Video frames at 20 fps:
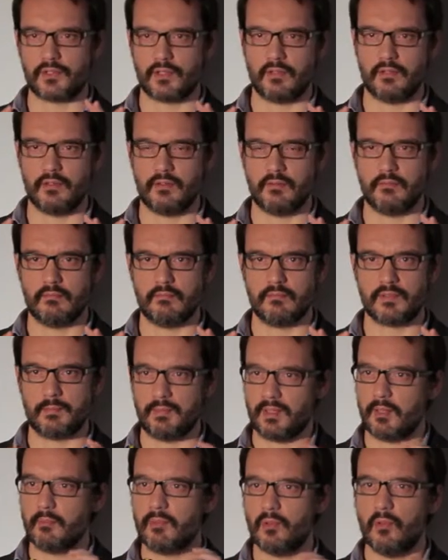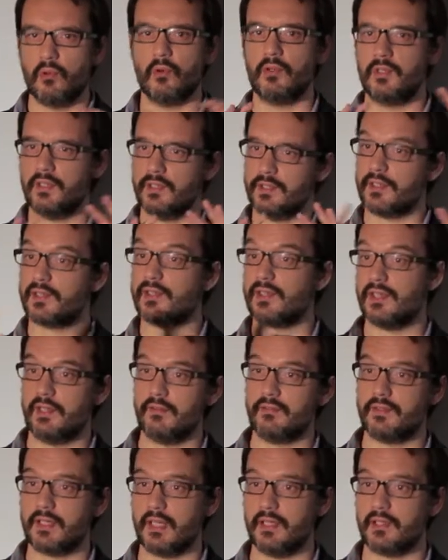on something important in the sea
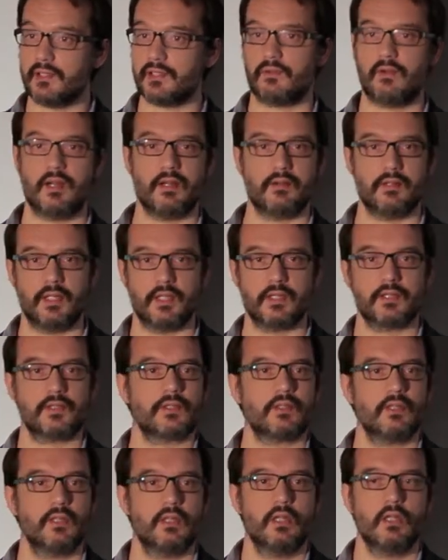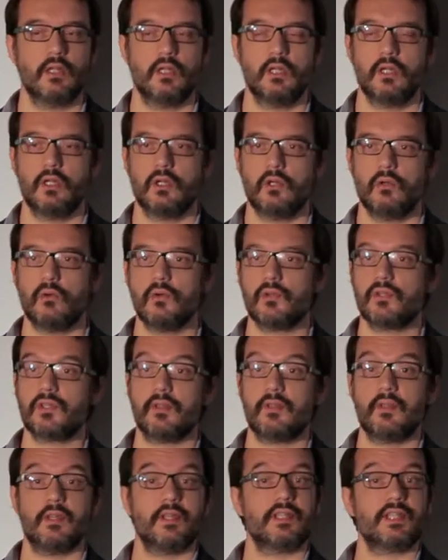of data surrounding us, or so
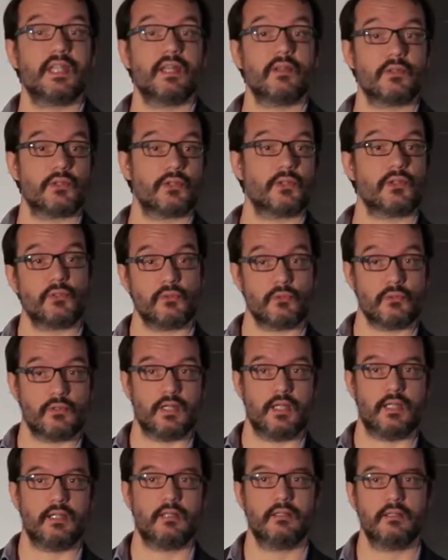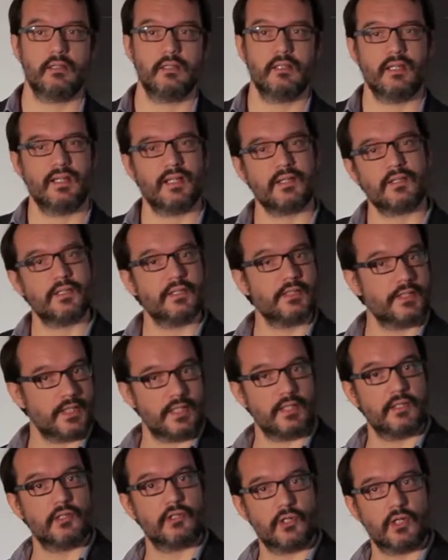that it tells a story. And that's the
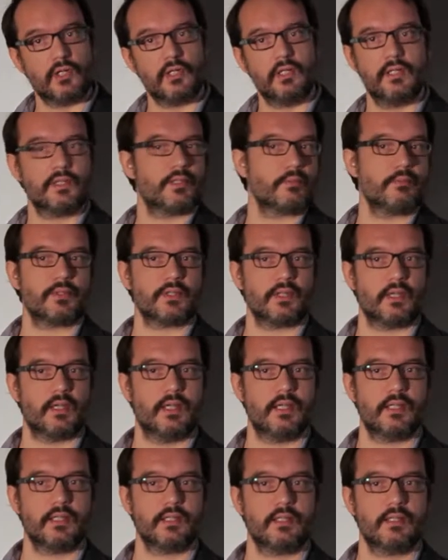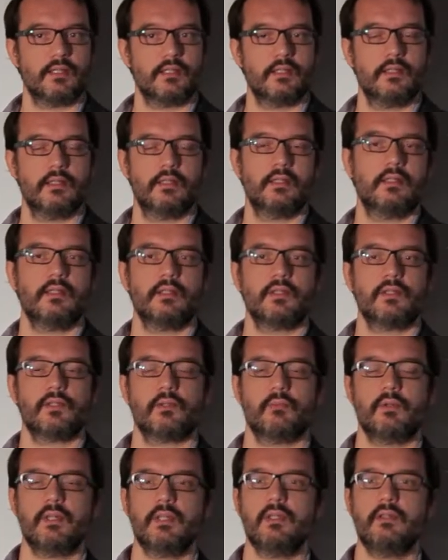data journalism side.
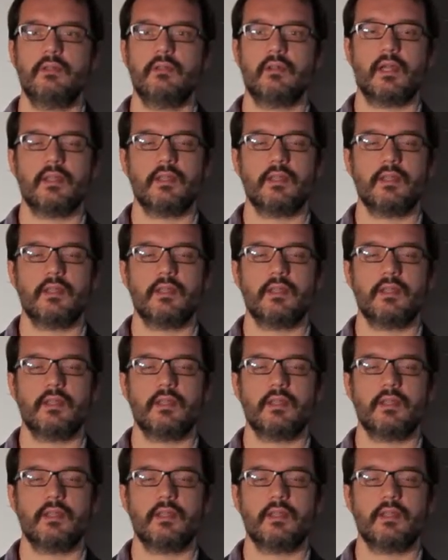So when you